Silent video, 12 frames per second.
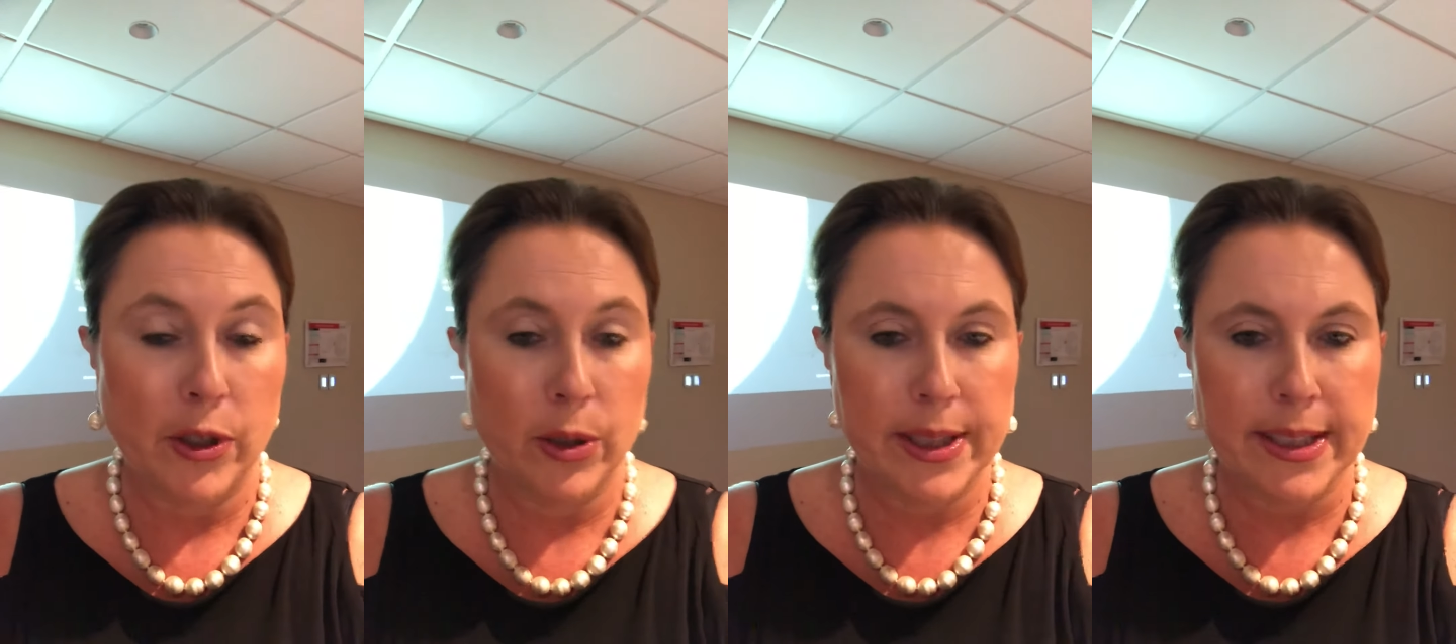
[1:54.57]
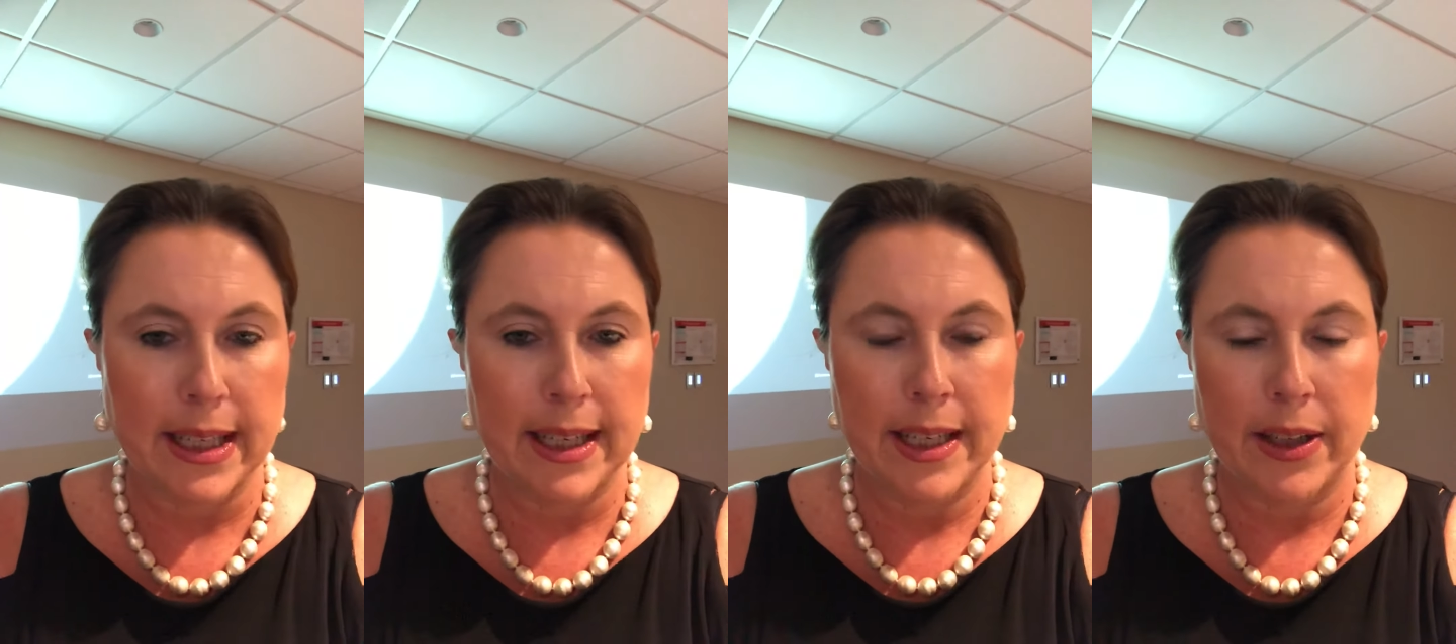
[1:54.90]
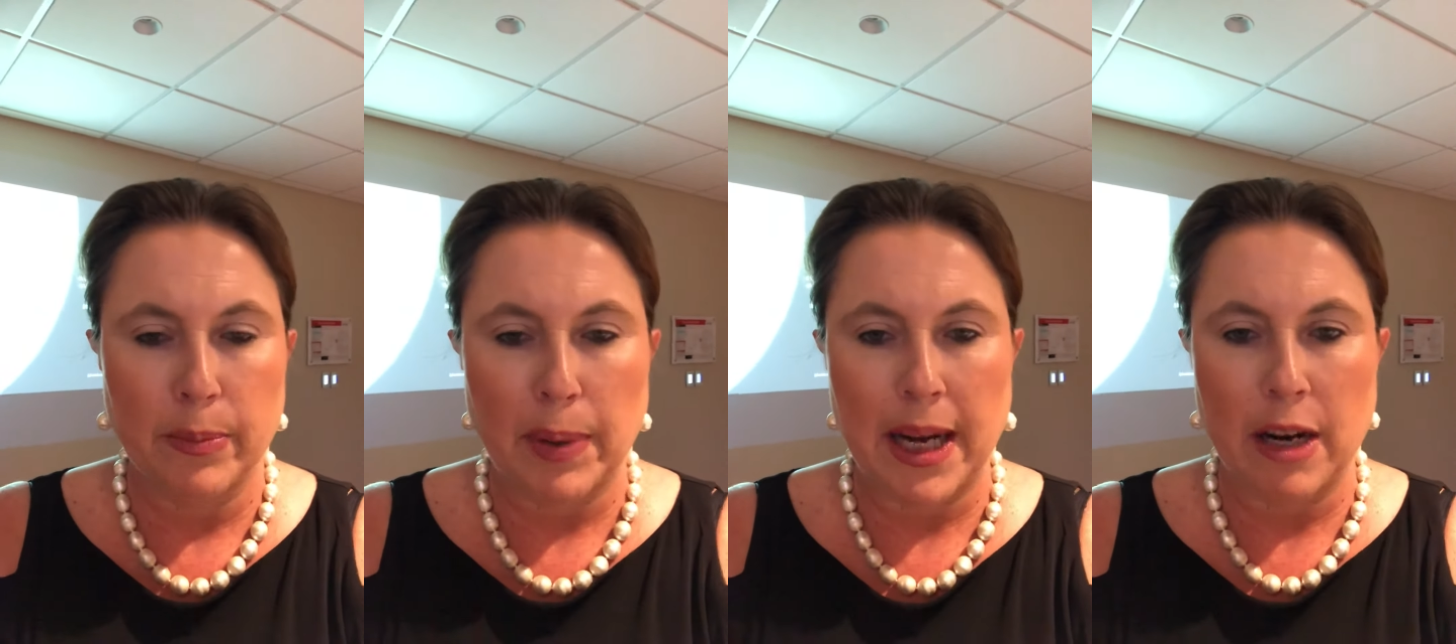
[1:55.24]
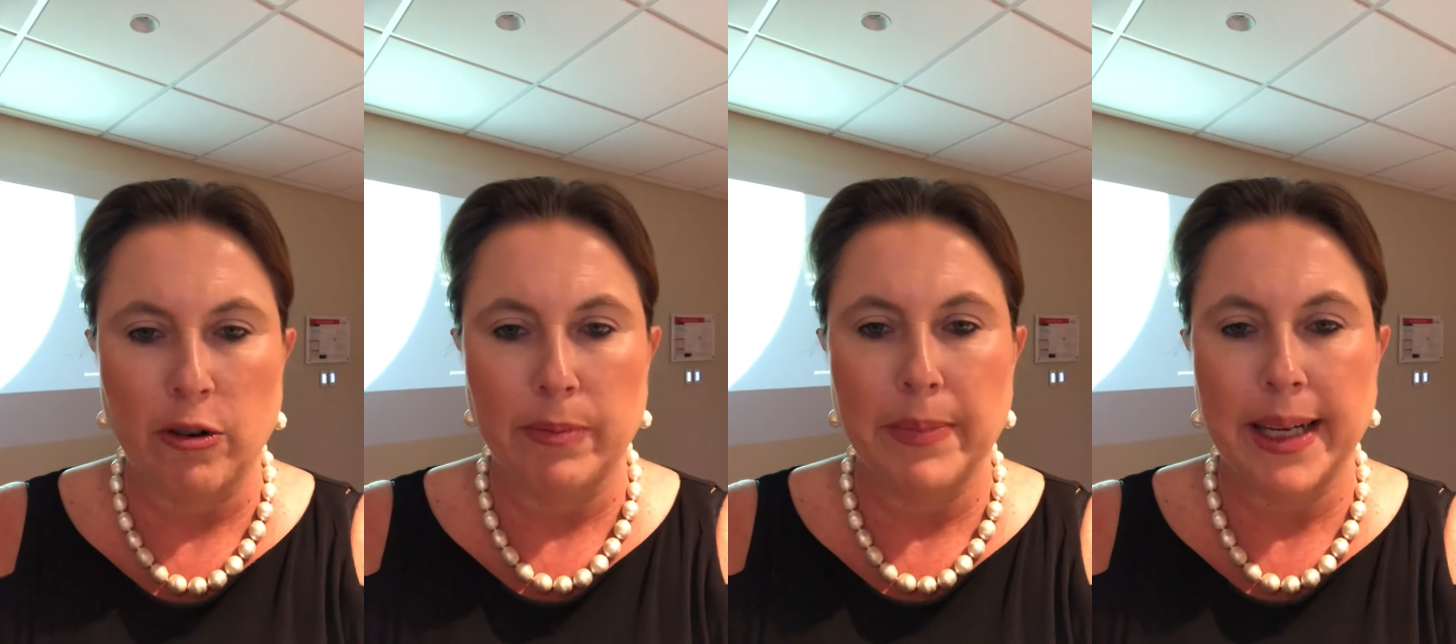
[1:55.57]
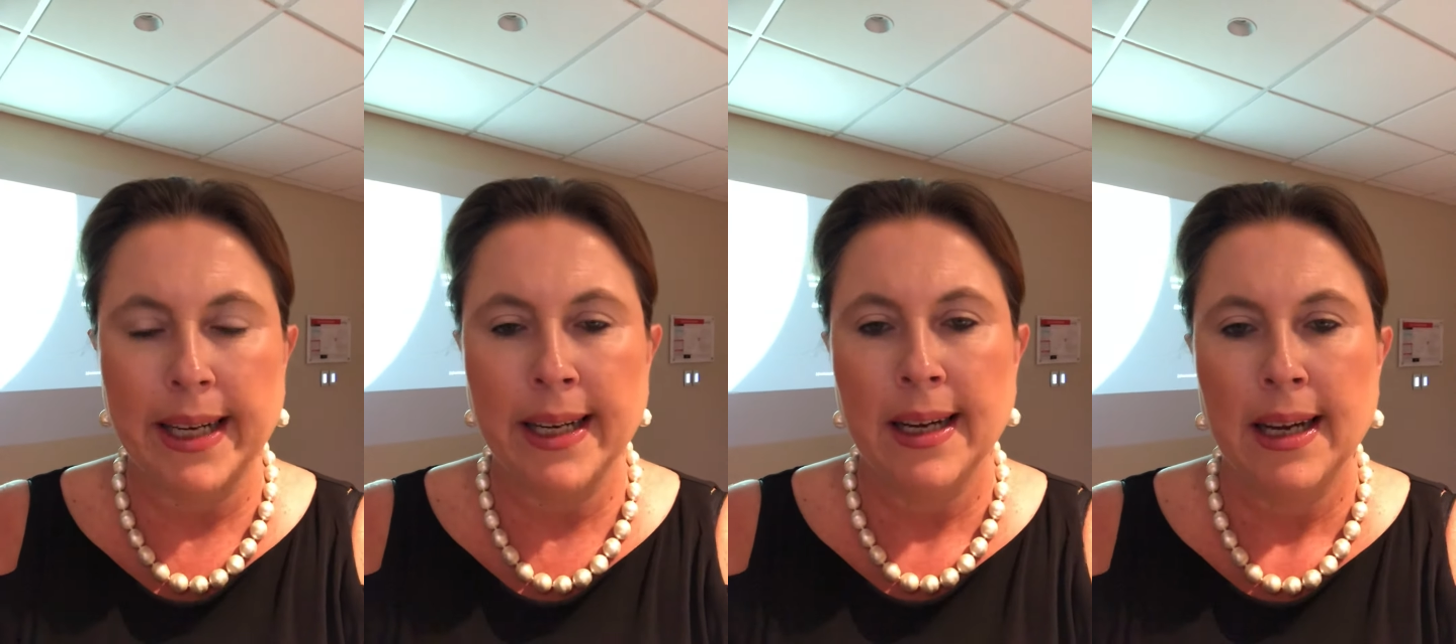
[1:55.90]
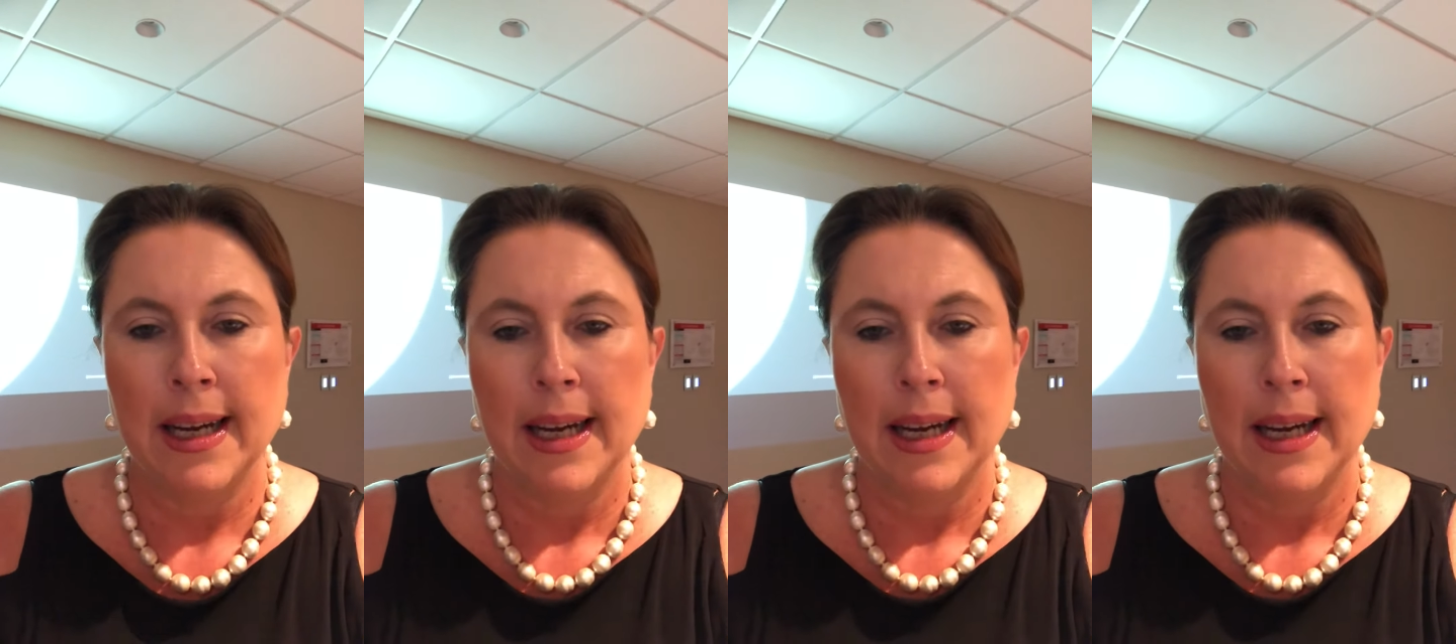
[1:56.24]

your say in the power of many,